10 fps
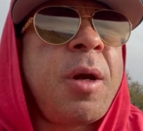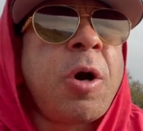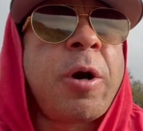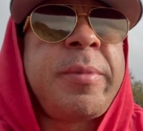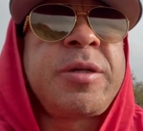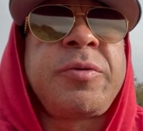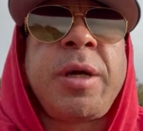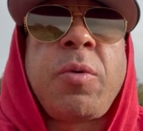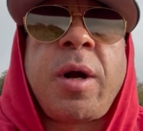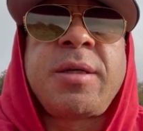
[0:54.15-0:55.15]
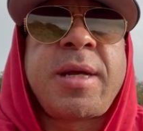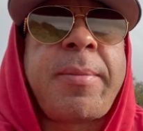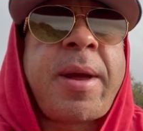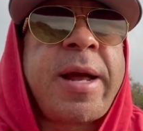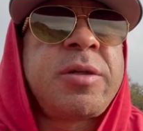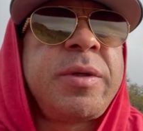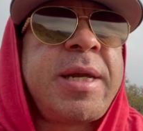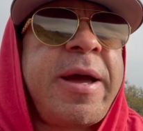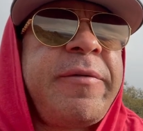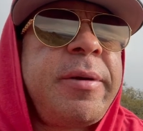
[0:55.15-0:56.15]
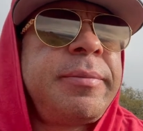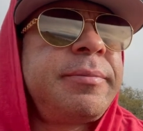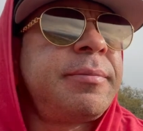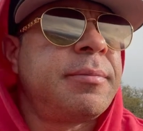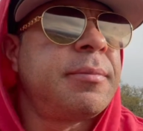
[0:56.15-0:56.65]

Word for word: Ermes really wants that match with Devon.